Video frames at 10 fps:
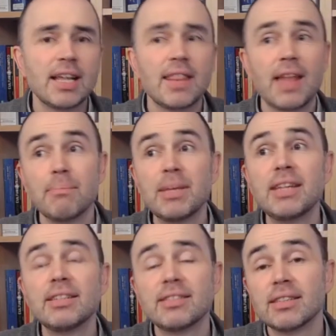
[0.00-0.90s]
that
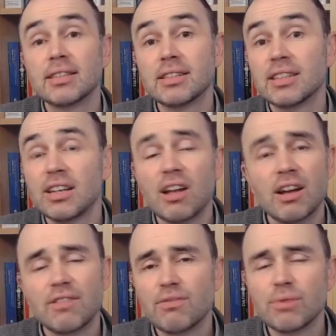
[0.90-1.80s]
means that
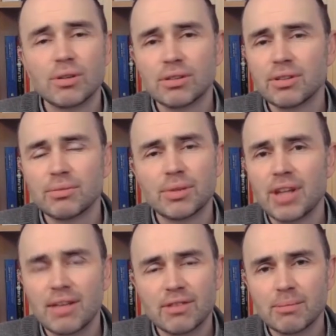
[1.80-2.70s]
life will
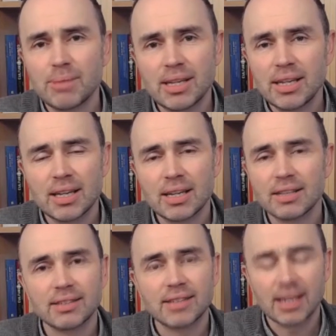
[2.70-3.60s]
never be
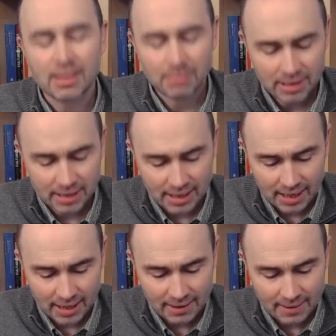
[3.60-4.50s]
the same
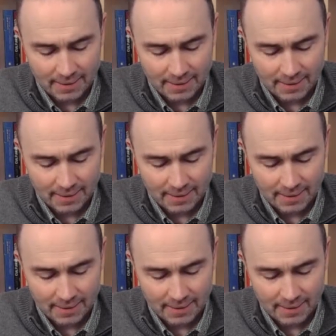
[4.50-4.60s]
again.